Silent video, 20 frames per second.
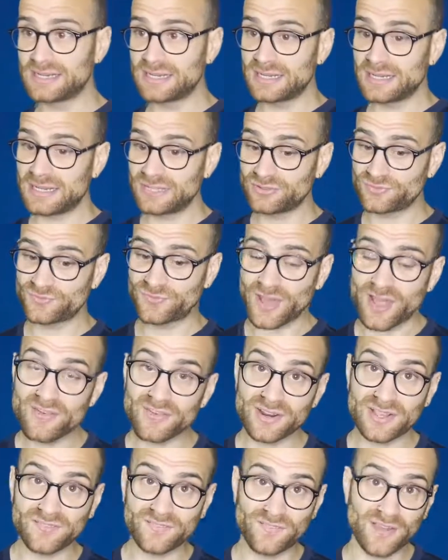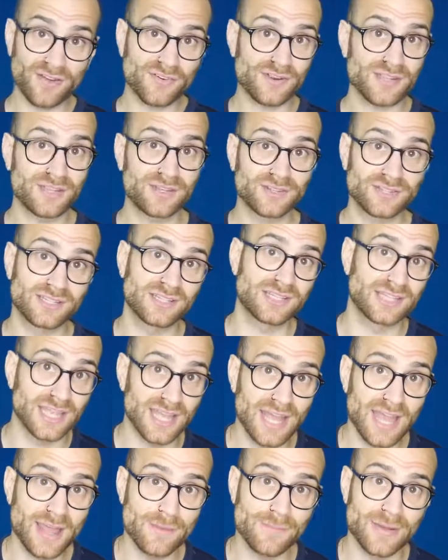He's very, very good in the
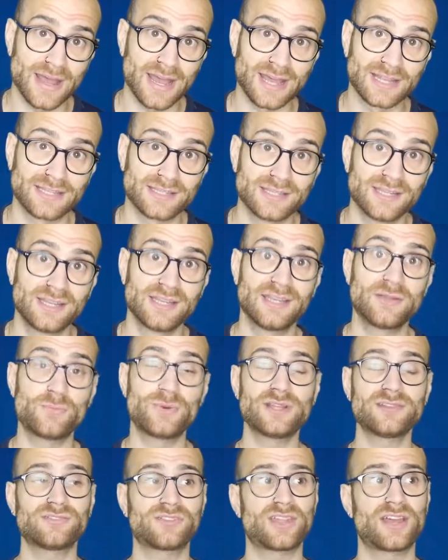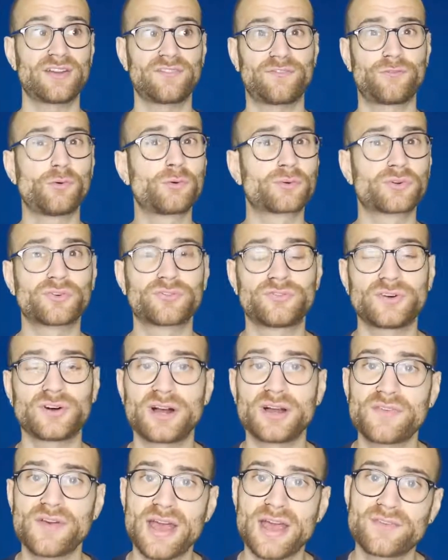air, man. He wins like 4 or
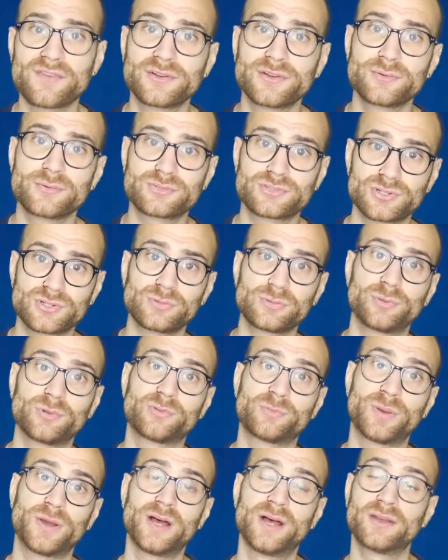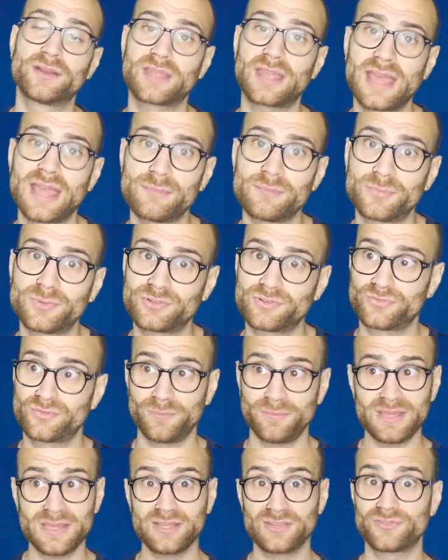5 aerial duels per game, which for
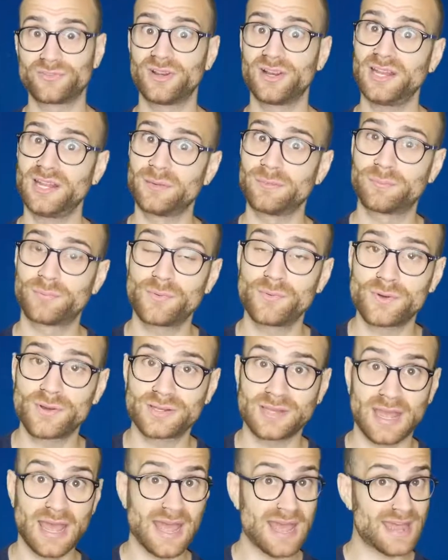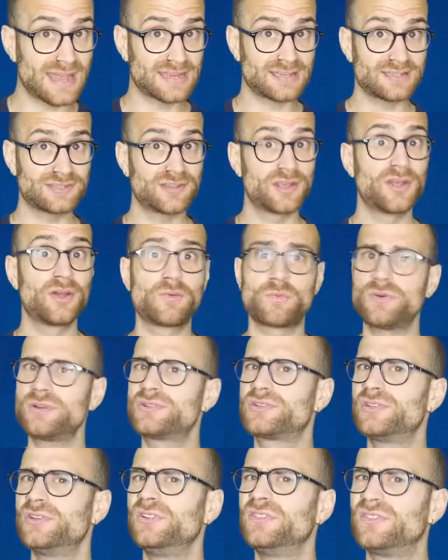me is really important, and
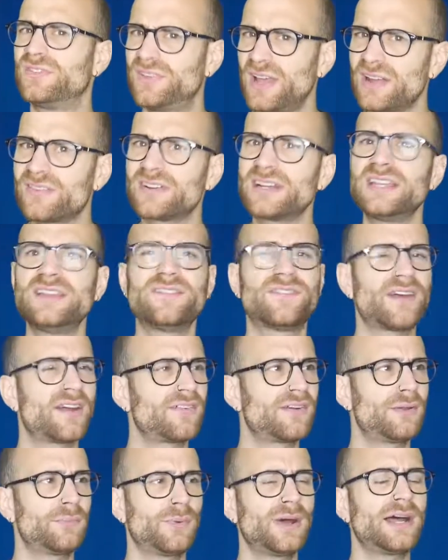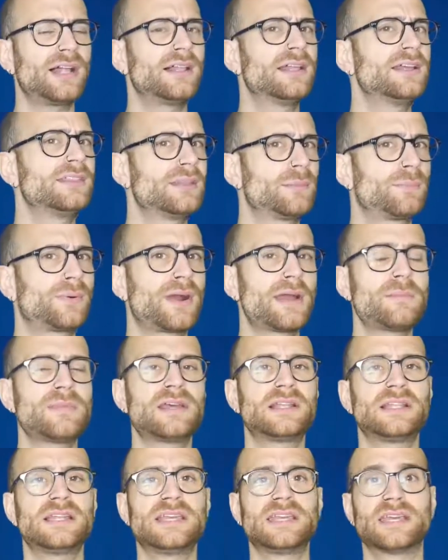would do very, very well in the
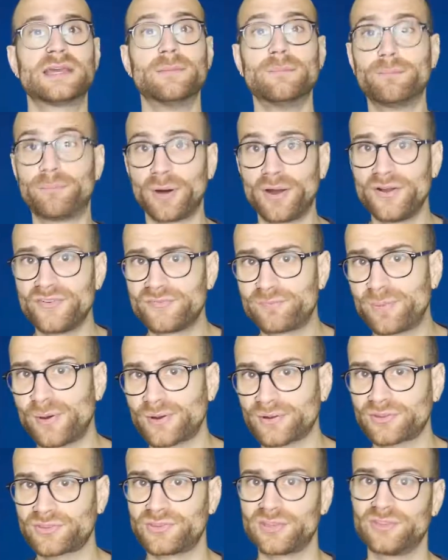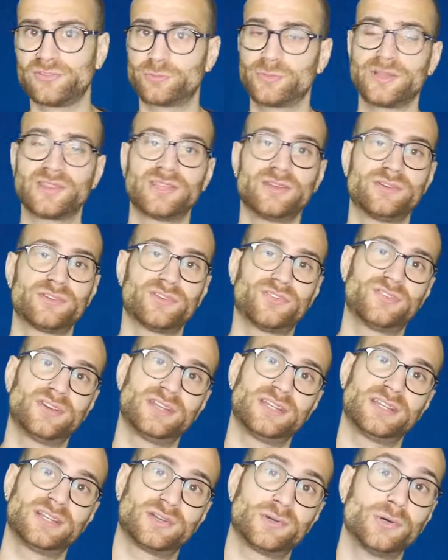Premier League in both boxes, whether you're
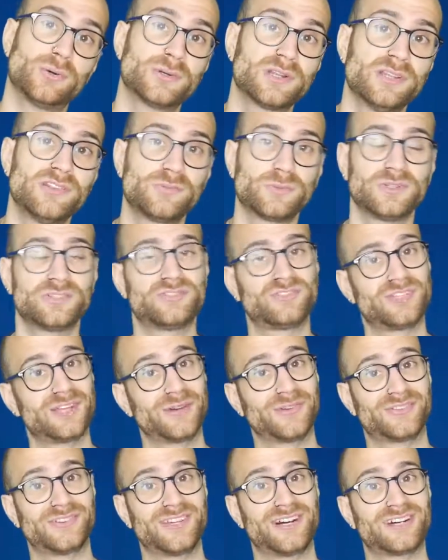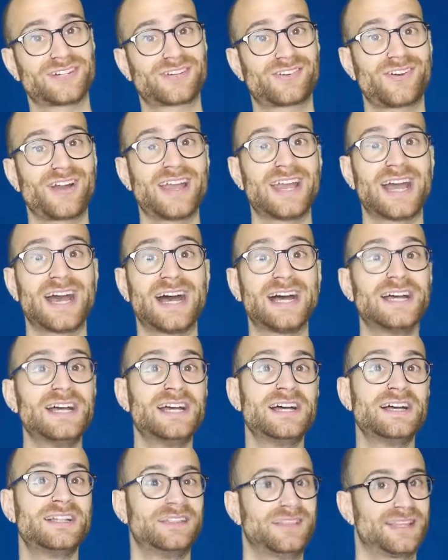defending corners, which Chelsea aren't great at,
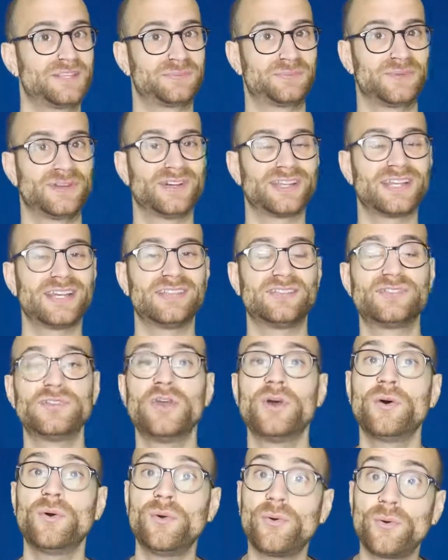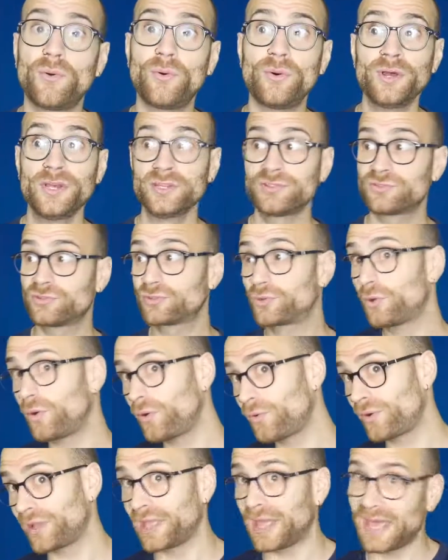let's be honest, or
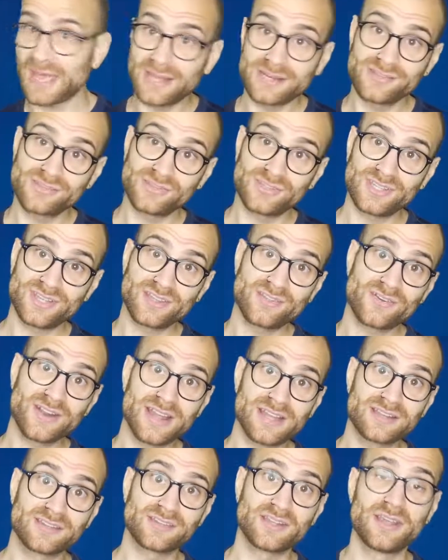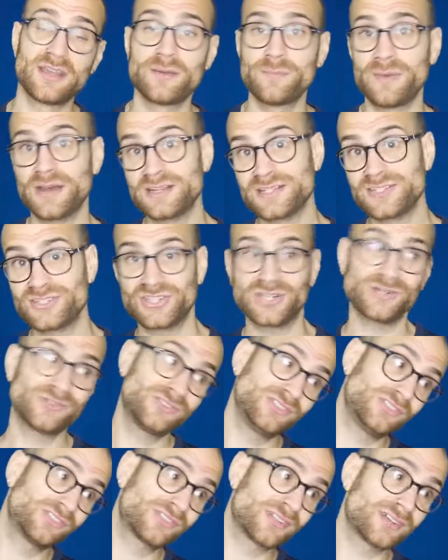scoring headers at the other end. Imagine
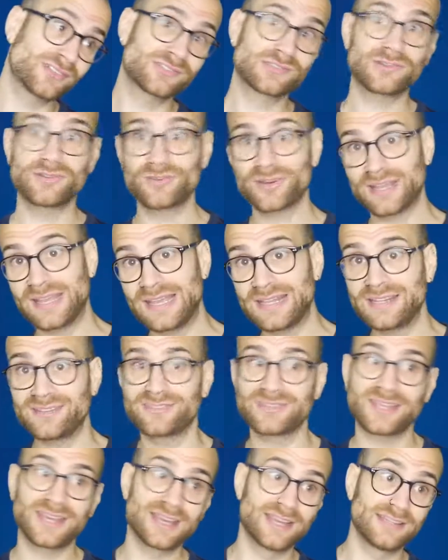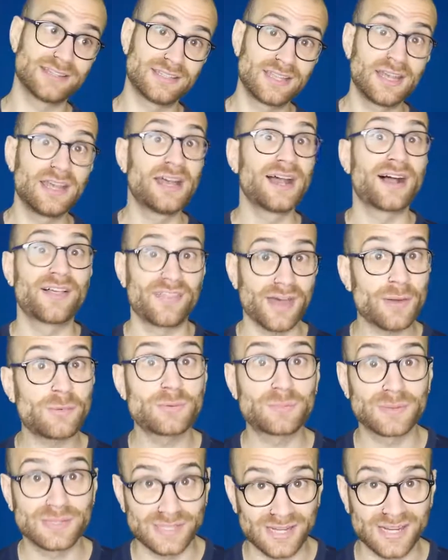Chelsea start scoring headers again. That
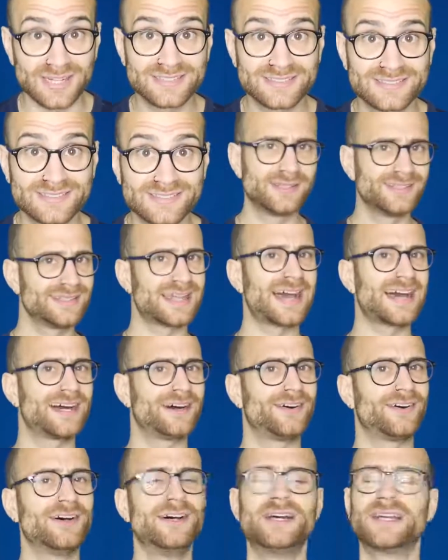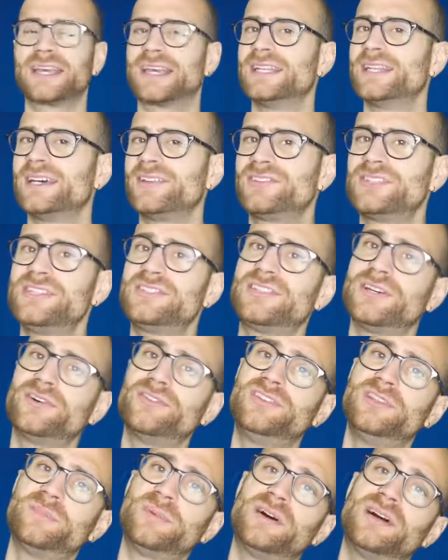would be nice. Now, can I see
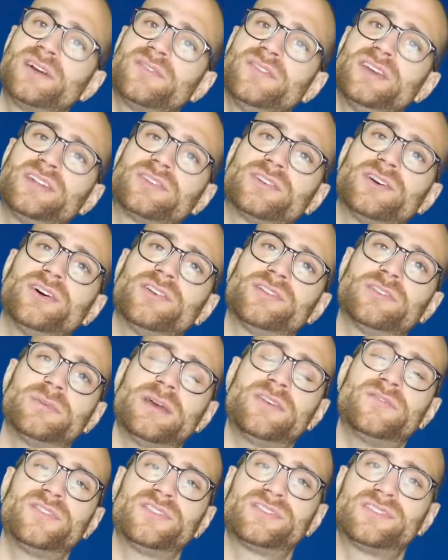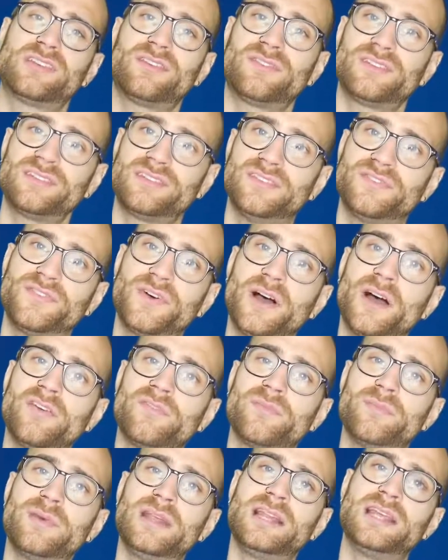Chelsea buying Victor Osimhem for £75
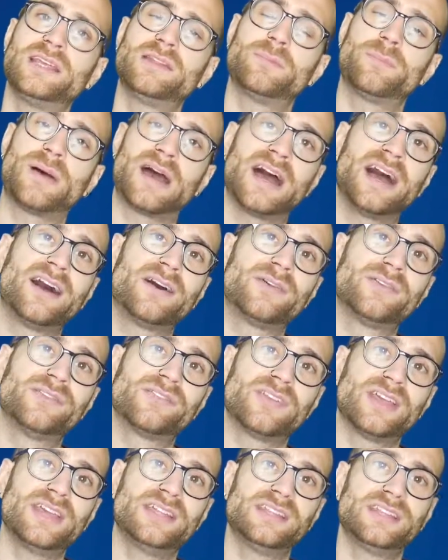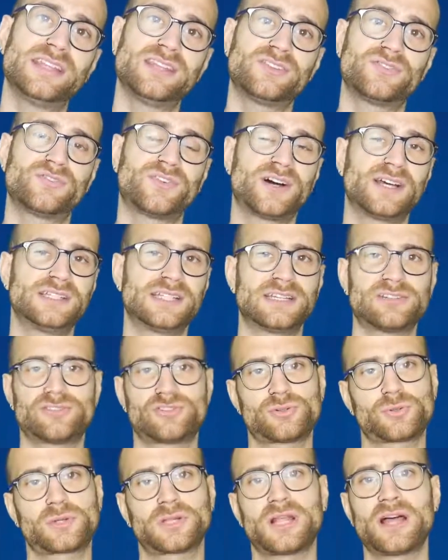million in this
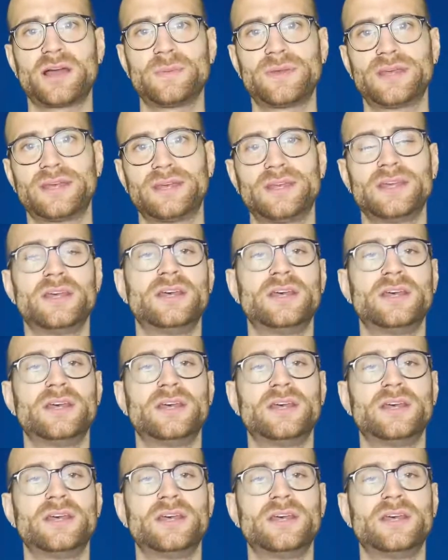financial climate?